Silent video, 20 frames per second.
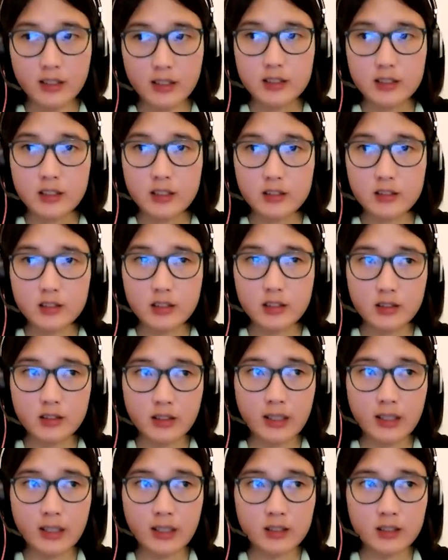to to,
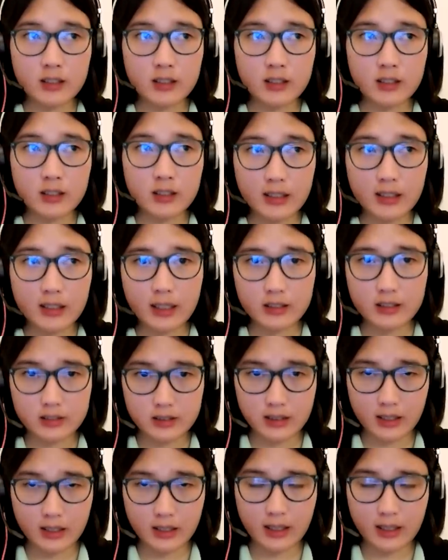to engage
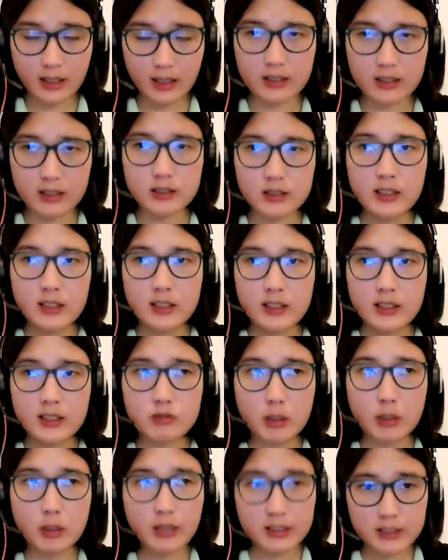in
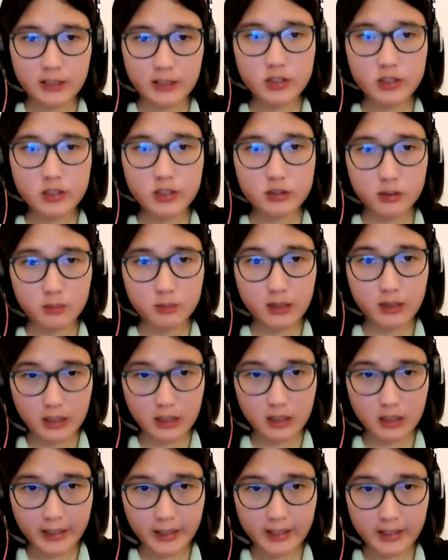repressive social media
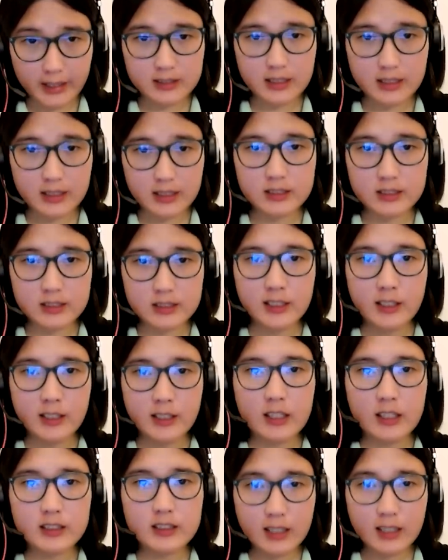practices
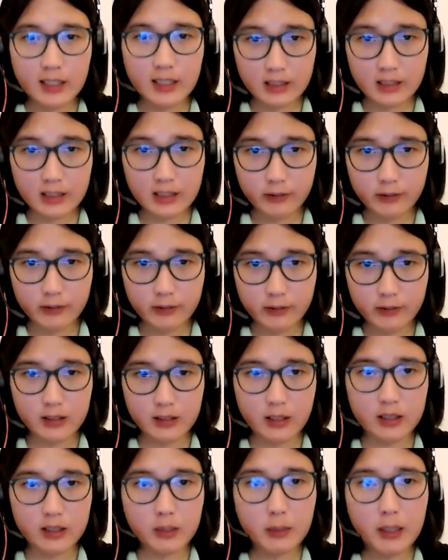in China, for
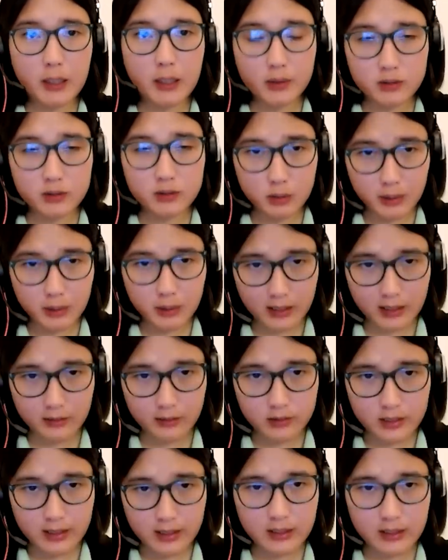in the People's Republic of
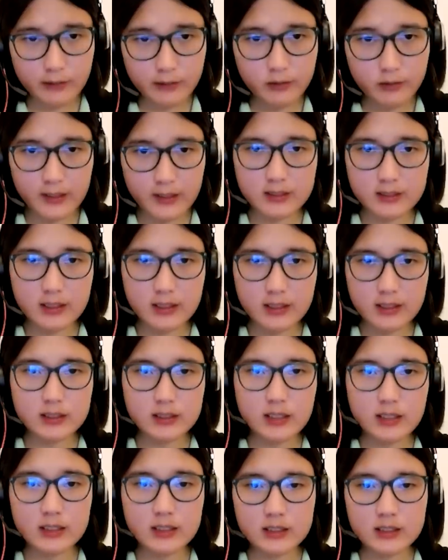China, for instance,
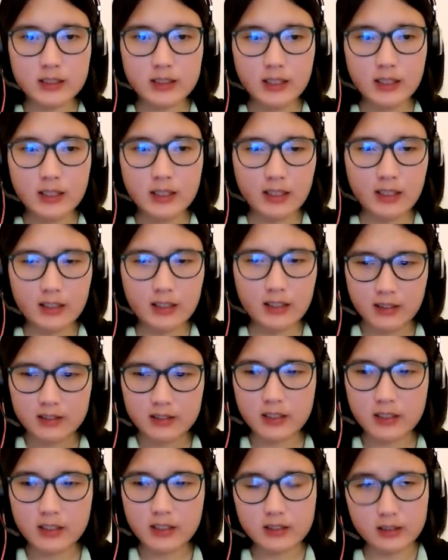it's it,
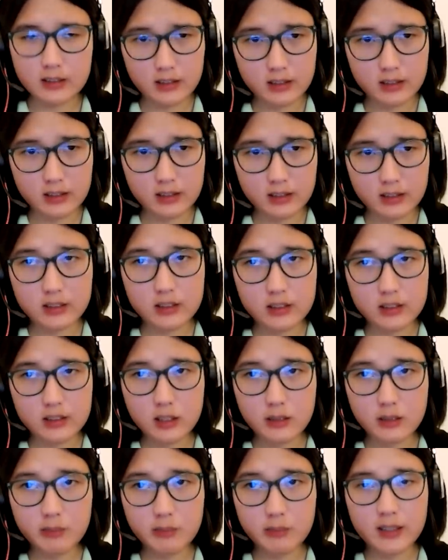there's there's a
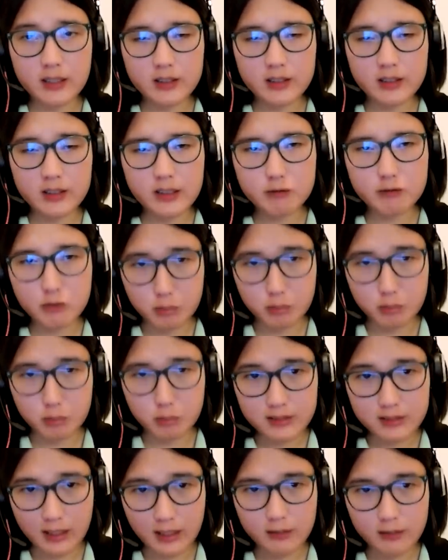term called the Wu Mao
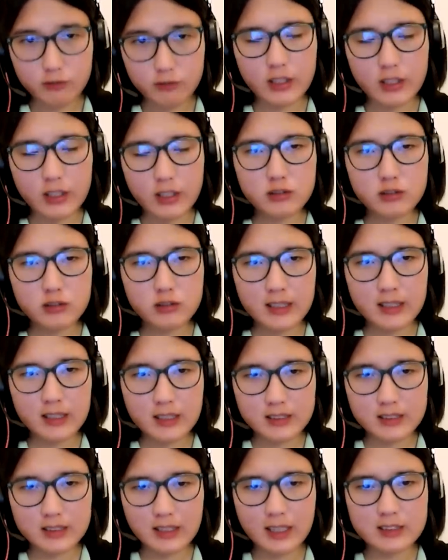Dang, which
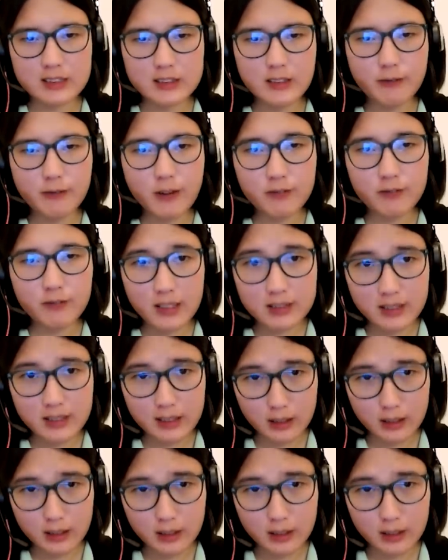translates as the 50 cent